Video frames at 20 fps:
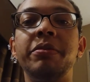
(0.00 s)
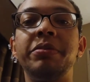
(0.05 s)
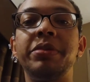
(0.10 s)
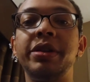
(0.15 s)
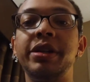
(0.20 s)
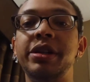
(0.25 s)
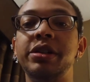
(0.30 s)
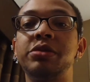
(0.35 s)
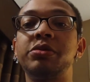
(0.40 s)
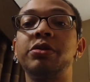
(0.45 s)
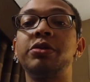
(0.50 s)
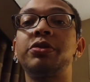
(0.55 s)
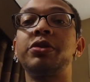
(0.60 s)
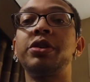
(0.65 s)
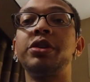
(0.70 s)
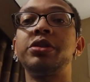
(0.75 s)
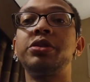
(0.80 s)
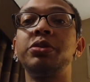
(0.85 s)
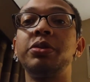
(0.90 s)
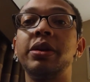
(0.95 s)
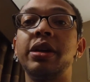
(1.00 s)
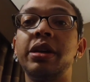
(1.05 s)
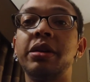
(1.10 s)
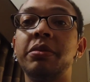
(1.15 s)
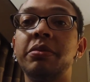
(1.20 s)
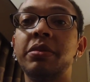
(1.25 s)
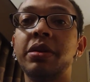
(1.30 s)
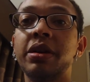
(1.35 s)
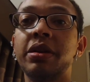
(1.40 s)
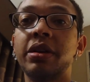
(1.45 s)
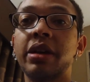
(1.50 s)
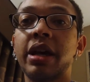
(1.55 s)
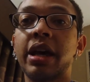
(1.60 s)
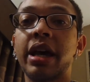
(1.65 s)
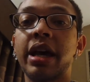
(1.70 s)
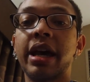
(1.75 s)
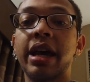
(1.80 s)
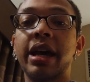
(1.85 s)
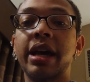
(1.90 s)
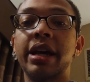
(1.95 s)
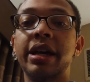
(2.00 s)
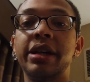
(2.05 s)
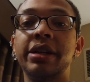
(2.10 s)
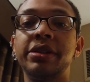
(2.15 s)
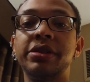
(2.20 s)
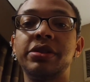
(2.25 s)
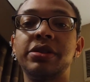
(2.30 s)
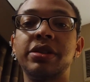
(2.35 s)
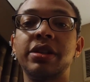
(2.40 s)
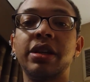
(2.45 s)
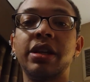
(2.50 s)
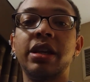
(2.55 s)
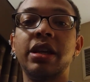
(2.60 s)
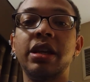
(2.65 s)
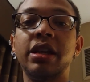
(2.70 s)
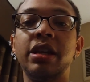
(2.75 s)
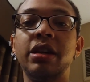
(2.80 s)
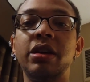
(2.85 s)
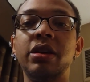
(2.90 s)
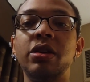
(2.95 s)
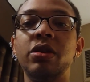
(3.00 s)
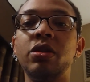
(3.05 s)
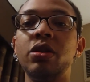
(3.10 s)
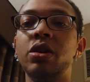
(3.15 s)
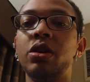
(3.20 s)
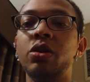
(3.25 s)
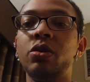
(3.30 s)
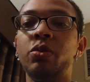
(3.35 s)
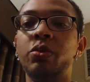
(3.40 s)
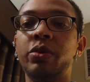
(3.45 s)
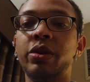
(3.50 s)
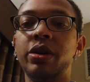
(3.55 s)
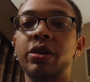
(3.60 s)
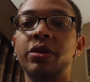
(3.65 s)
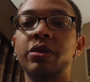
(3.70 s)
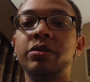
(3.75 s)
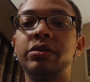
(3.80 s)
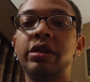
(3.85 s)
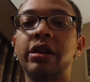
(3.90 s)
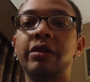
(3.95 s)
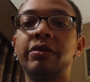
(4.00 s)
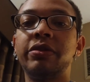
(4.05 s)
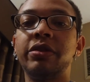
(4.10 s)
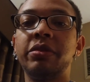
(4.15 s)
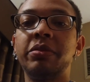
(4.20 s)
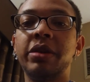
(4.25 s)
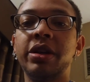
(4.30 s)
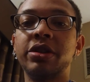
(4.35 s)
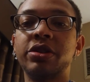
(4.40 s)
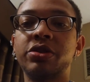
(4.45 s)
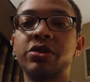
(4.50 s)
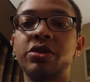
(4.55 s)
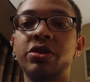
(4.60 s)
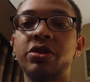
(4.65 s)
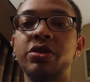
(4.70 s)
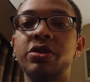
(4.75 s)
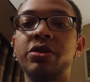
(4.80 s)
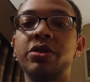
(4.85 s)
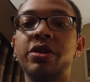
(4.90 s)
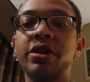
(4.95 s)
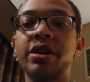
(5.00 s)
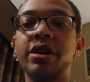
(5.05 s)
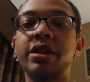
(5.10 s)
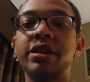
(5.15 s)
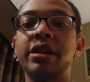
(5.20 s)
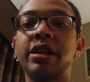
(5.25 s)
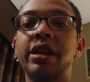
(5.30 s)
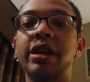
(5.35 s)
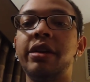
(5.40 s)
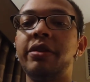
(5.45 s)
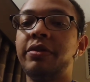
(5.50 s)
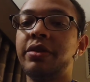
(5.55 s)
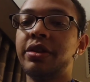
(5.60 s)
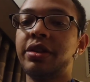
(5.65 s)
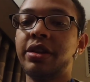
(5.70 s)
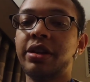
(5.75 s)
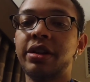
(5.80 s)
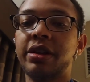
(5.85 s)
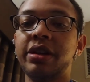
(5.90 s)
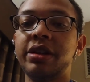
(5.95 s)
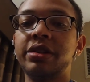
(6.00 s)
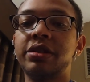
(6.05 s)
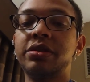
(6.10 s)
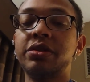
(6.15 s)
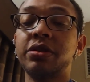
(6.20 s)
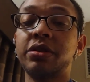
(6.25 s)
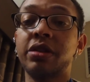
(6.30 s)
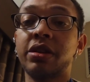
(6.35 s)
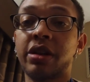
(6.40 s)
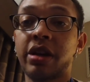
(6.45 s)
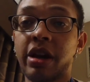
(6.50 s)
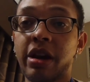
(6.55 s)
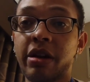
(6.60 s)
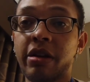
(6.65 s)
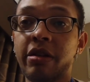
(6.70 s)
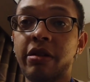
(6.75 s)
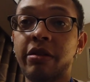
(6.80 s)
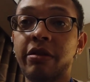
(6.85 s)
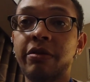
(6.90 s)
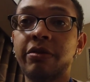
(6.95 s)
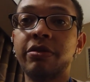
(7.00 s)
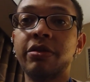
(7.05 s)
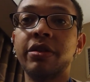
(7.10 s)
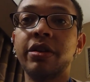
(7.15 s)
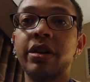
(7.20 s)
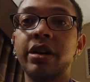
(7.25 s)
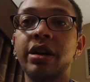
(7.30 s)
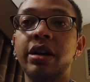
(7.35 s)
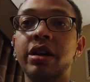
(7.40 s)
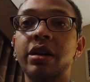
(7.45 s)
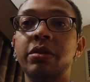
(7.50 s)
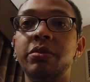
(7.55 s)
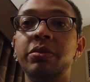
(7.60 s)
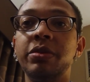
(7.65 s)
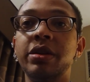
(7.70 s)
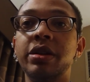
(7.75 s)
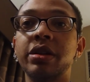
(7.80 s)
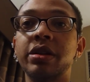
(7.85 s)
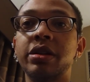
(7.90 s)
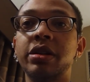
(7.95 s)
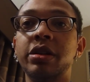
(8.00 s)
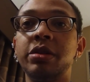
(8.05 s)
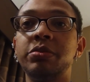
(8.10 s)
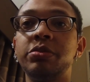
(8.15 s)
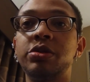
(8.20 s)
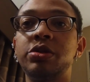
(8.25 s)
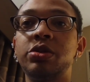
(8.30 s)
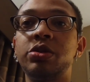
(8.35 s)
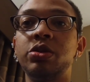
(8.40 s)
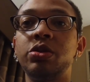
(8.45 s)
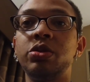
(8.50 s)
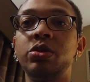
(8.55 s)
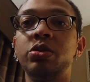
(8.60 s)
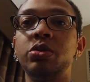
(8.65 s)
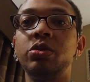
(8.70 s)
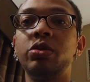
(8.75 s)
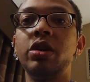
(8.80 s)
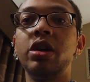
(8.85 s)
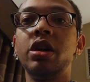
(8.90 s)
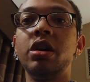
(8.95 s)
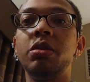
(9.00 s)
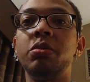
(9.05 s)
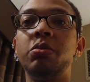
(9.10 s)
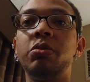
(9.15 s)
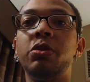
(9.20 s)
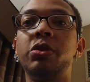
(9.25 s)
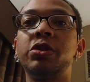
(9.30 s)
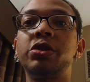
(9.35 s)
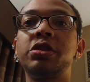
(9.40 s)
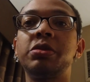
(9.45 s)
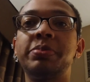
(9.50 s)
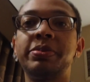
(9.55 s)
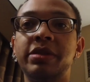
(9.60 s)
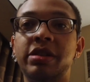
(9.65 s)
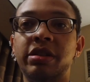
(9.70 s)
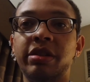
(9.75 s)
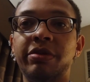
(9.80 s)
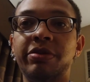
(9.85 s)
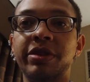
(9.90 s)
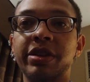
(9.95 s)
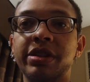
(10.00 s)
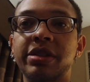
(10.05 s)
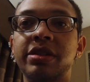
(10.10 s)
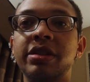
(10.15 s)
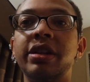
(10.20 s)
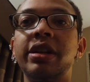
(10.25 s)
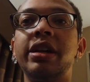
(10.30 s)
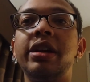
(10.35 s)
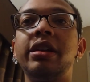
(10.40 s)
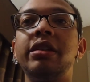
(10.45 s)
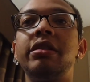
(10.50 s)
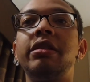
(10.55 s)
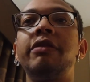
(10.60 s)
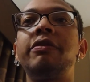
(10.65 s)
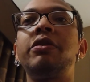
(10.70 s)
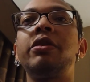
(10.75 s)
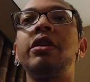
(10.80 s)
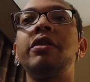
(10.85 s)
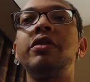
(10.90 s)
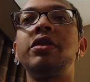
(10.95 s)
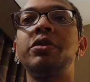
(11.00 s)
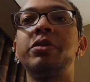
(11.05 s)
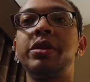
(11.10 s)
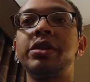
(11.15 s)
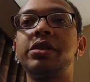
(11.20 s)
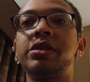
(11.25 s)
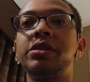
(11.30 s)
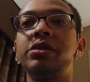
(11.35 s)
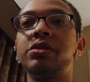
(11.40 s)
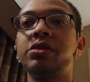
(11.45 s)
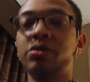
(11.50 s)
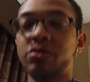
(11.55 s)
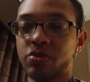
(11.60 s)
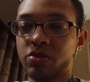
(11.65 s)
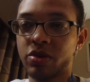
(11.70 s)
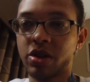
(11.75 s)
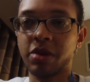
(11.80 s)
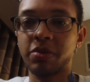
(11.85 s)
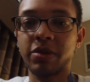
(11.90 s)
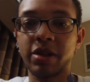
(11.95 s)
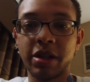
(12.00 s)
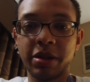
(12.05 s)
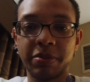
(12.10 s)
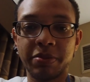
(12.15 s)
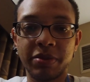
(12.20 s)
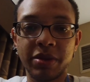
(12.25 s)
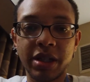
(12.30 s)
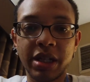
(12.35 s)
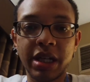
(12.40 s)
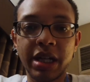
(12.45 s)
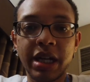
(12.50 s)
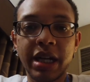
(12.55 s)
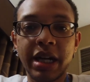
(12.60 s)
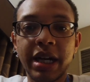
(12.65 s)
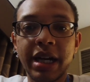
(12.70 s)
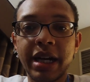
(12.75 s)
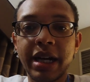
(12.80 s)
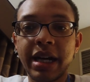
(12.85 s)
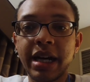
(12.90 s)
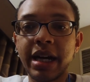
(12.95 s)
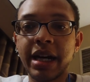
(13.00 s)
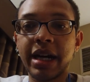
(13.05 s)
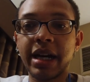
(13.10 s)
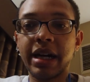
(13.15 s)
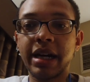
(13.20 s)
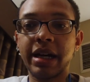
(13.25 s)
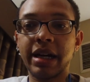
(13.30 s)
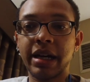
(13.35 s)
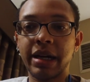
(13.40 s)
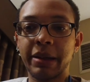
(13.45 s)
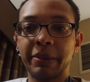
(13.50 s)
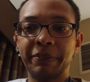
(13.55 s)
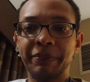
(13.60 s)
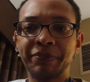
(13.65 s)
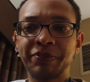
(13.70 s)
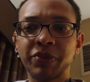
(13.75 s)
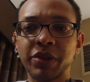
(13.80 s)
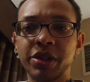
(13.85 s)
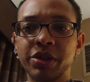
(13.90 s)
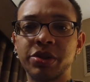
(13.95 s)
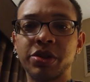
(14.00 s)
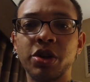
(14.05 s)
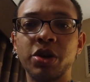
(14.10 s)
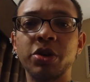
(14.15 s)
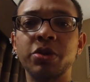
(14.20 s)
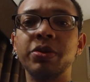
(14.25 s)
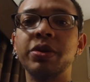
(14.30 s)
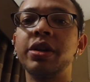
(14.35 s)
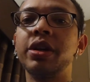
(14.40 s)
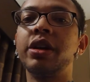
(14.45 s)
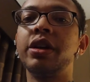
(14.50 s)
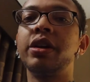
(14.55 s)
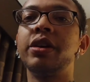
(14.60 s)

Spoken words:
Please refer to him as he will definitely make sure that everything is taken care of when it comes to more specifics. And if you have any questions, come to him. So,